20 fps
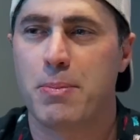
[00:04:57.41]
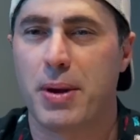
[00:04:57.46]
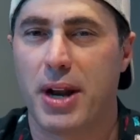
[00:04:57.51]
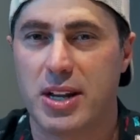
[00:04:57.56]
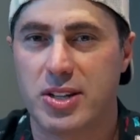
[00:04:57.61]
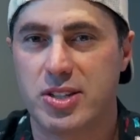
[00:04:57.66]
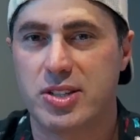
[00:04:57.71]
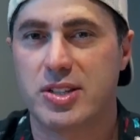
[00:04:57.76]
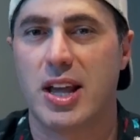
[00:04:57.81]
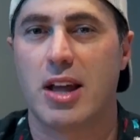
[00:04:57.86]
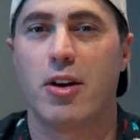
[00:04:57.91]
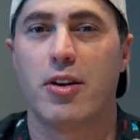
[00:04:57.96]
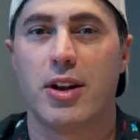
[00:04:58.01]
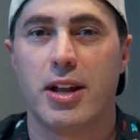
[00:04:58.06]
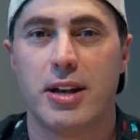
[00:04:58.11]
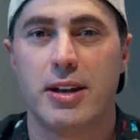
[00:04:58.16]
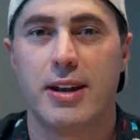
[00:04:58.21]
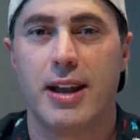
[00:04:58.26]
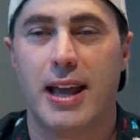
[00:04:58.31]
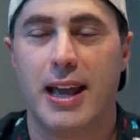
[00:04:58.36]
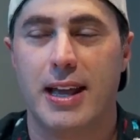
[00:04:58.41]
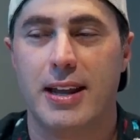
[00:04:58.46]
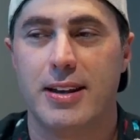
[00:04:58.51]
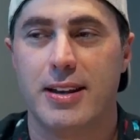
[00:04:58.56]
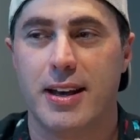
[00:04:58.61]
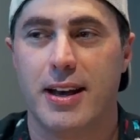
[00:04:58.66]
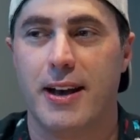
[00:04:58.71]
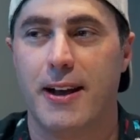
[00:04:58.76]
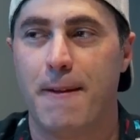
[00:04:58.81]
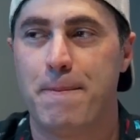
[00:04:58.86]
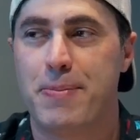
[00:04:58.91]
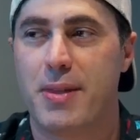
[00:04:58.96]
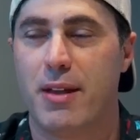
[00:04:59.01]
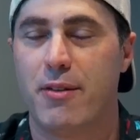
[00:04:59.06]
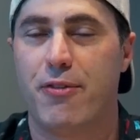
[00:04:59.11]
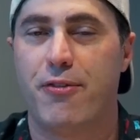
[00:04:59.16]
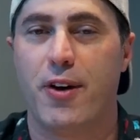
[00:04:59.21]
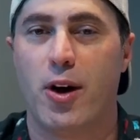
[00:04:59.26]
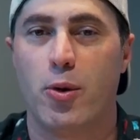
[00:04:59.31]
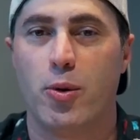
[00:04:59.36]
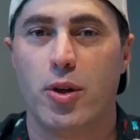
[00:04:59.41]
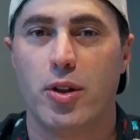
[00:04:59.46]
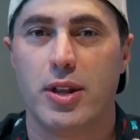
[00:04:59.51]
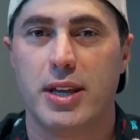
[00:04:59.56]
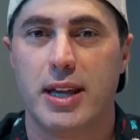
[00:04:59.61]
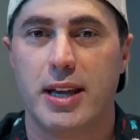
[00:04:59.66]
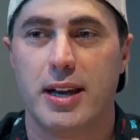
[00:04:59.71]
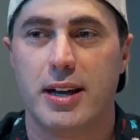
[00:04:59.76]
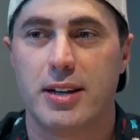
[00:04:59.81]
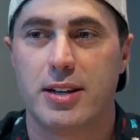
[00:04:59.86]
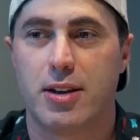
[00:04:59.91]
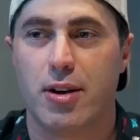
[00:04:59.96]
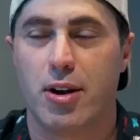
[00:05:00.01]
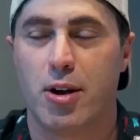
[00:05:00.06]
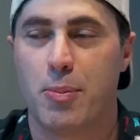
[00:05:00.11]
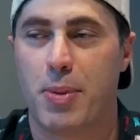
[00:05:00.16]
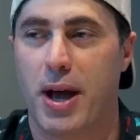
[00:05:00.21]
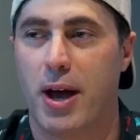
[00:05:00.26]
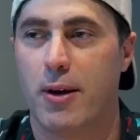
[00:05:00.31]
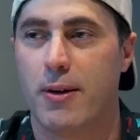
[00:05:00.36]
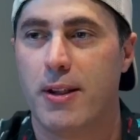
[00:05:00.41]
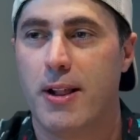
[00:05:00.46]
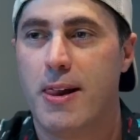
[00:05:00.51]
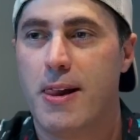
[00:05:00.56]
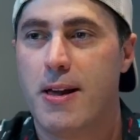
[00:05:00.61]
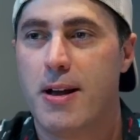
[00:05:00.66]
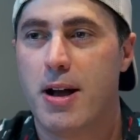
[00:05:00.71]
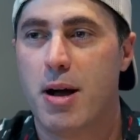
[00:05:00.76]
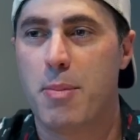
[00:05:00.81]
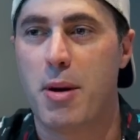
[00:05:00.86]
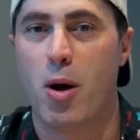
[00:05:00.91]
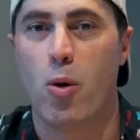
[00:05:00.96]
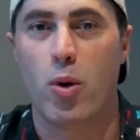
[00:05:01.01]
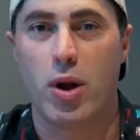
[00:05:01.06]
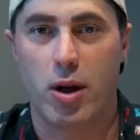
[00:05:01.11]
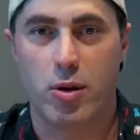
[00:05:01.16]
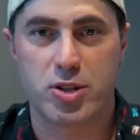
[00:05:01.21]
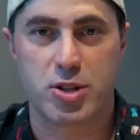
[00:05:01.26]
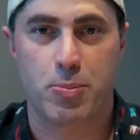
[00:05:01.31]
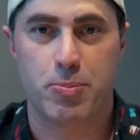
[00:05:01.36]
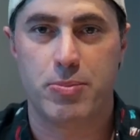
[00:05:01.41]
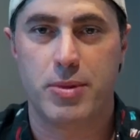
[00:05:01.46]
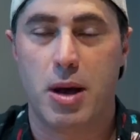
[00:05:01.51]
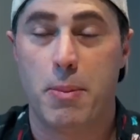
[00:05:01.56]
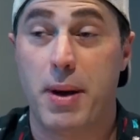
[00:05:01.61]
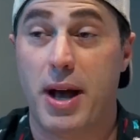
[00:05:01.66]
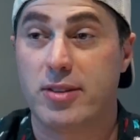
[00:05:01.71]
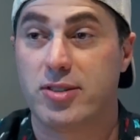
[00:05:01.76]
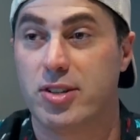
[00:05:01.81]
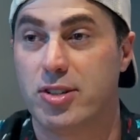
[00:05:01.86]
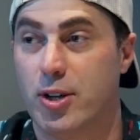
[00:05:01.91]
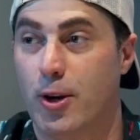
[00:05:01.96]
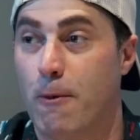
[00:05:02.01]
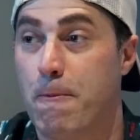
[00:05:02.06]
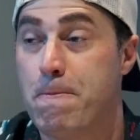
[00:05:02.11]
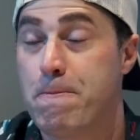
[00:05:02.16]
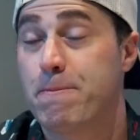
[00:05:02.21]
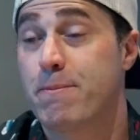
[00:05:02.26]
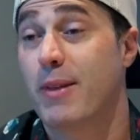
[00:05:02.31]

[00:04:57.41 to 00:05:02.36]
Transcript: but I settled in and felt really good about what I was about to do.